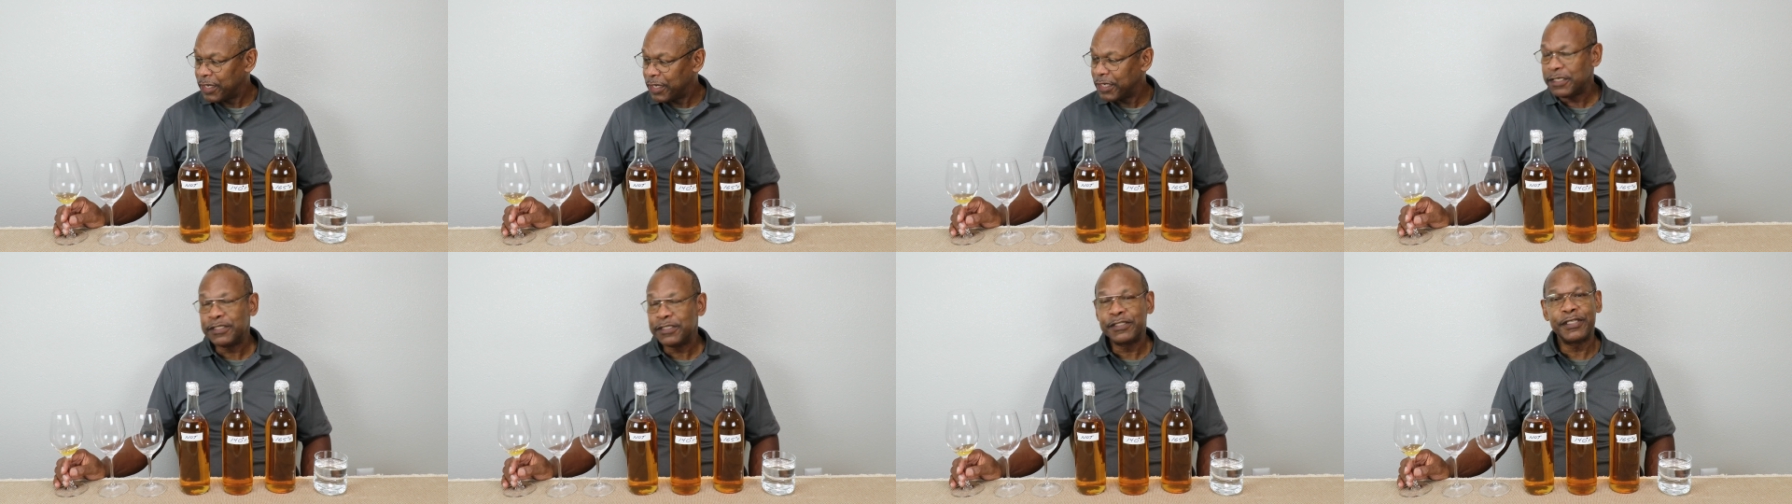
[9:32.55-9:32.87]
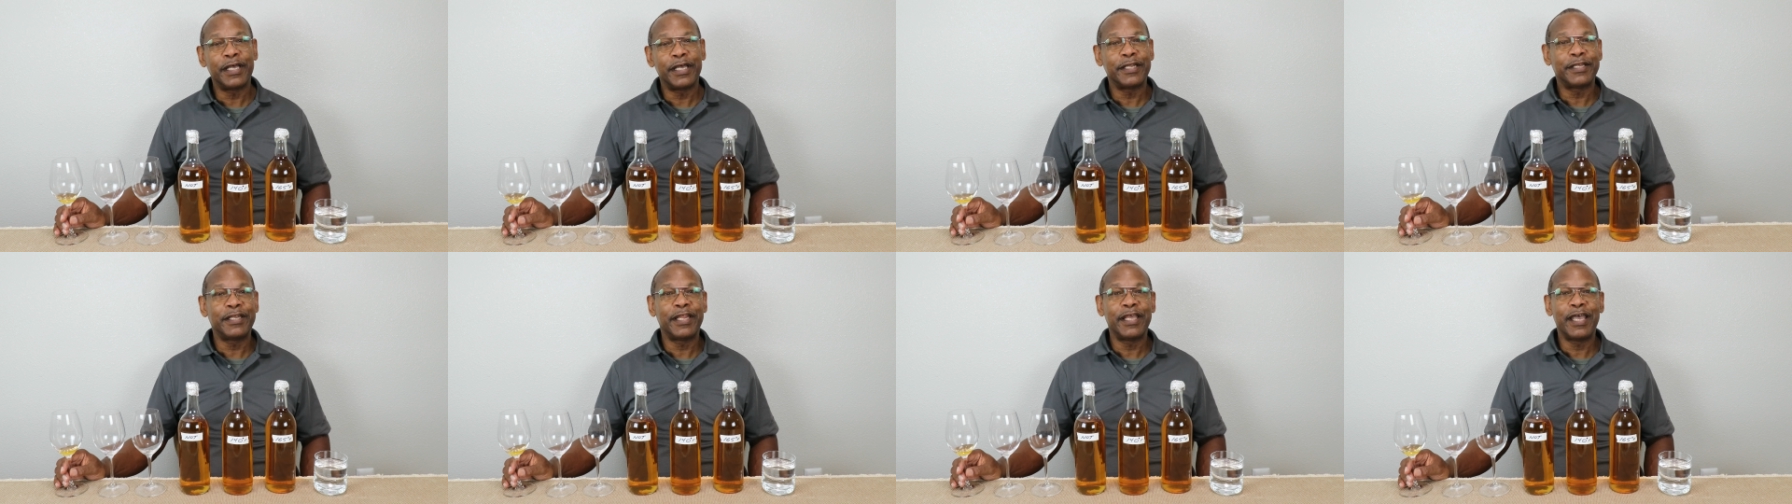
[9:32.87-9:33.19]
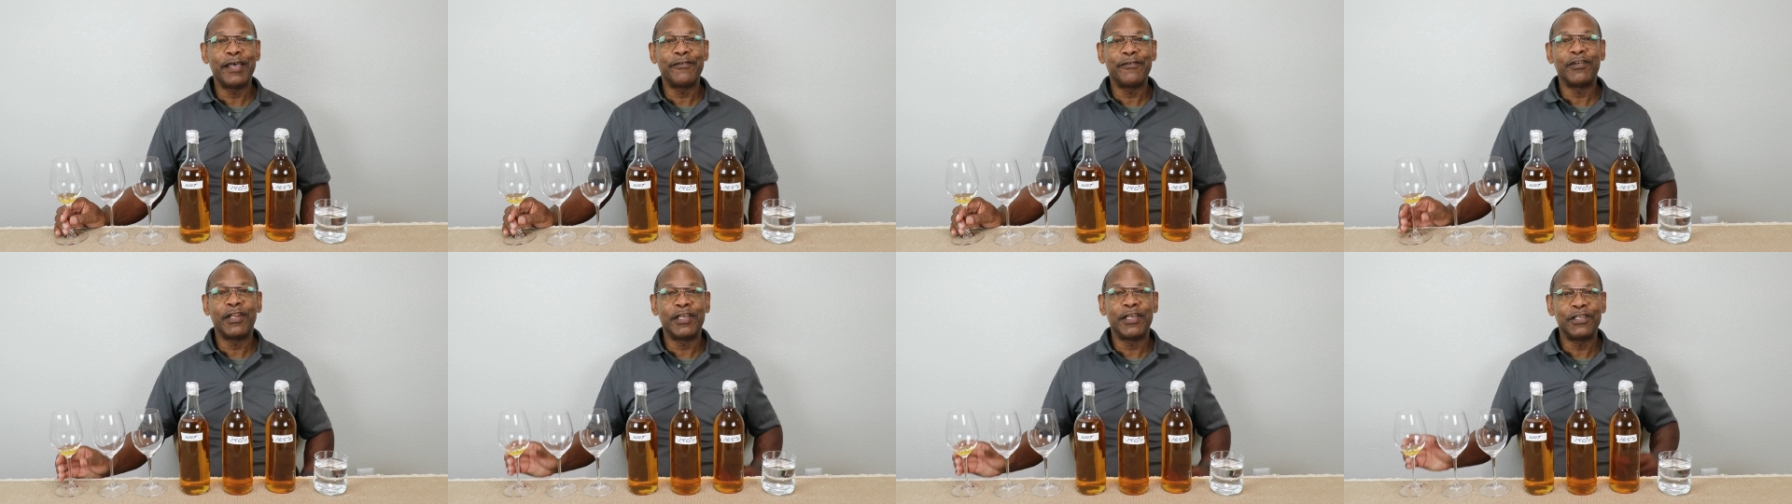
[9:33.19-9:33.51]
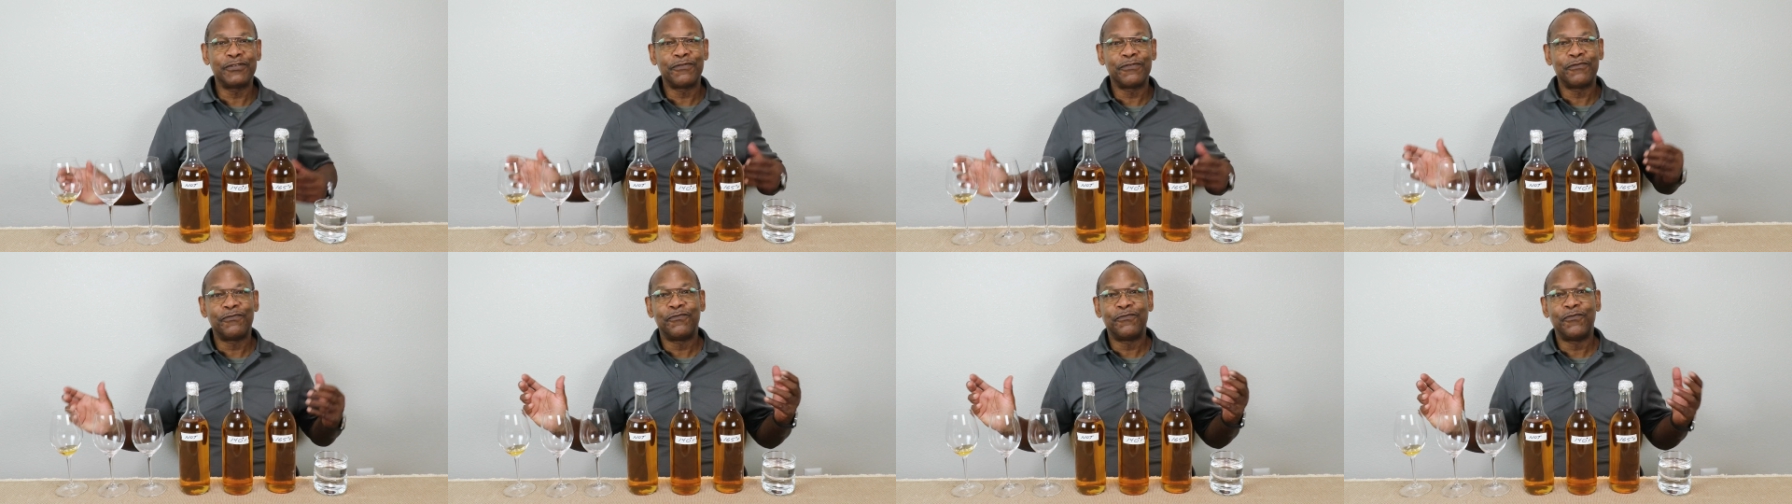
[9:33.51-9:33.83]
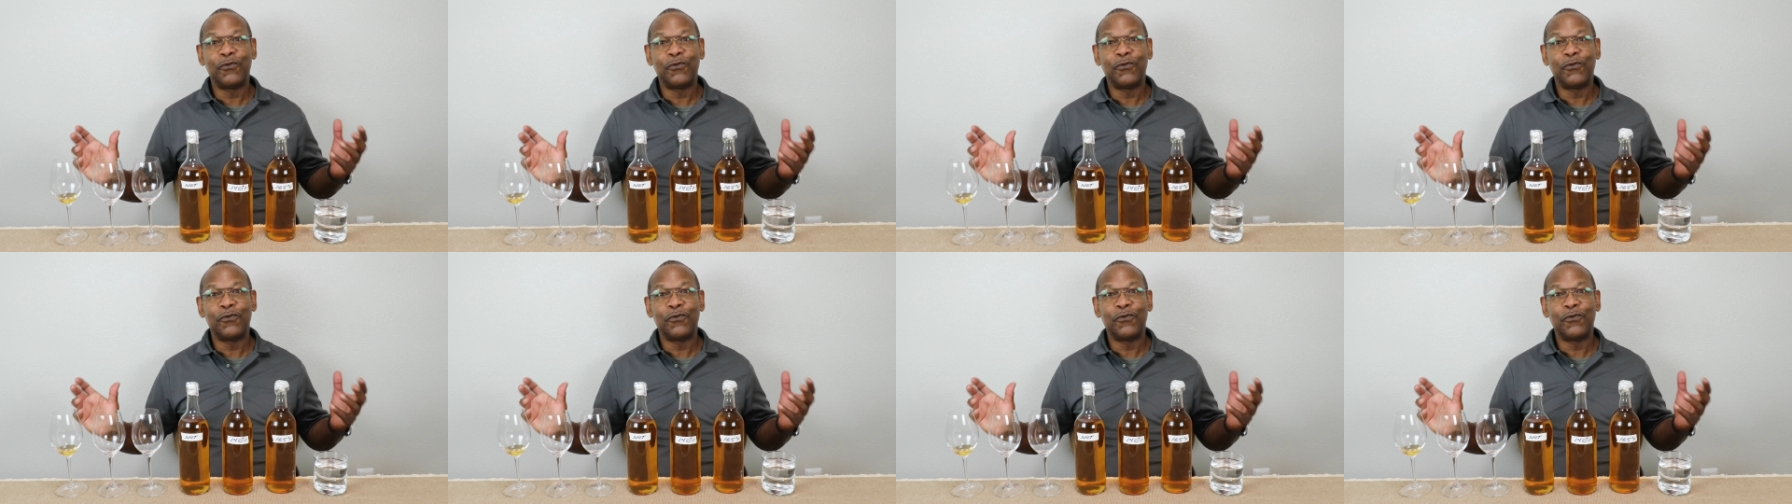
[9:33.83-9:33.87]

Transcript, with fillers: is that they have nice,